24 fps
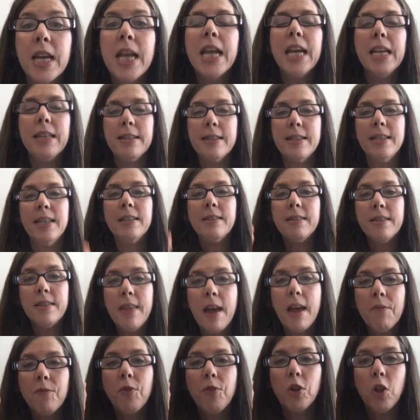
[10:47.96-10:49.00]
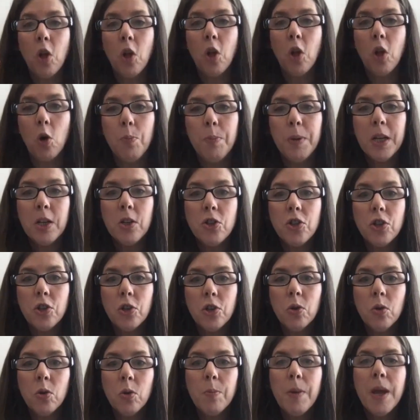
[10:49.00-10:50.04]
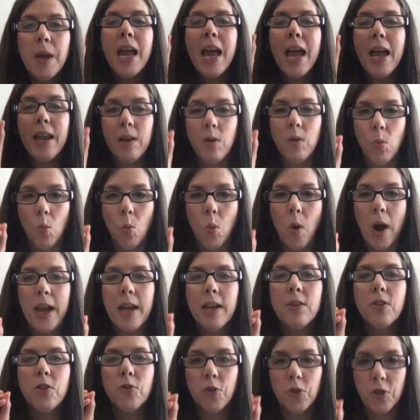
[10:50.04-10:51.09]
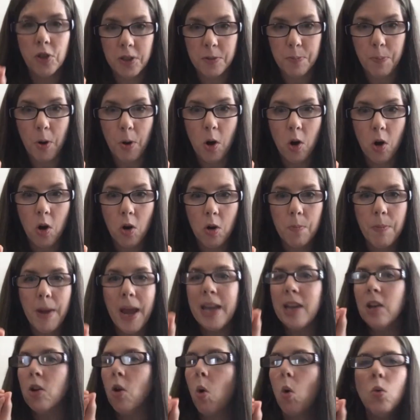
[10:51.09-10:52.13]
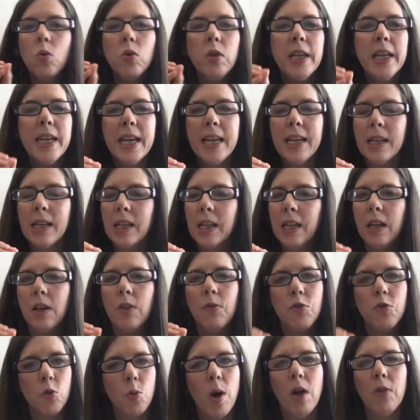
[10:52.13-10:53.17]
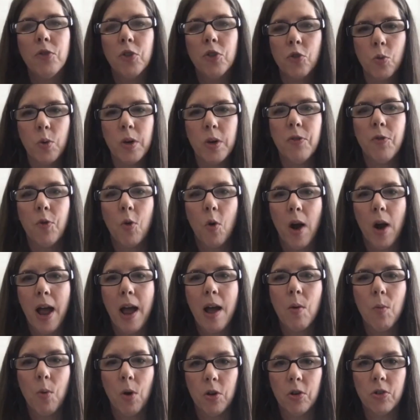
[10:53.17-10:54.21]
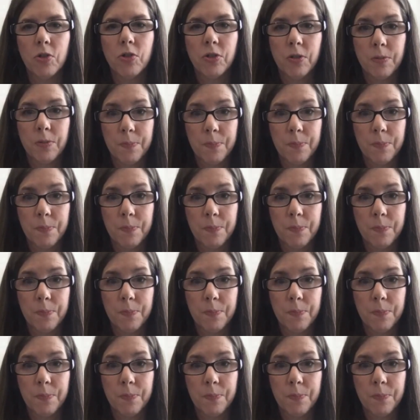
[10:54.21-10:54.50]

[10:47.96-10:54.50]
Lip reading: It sits in that fallopian tube and it waits for the sperm, and it only can live 12 to 24 hours.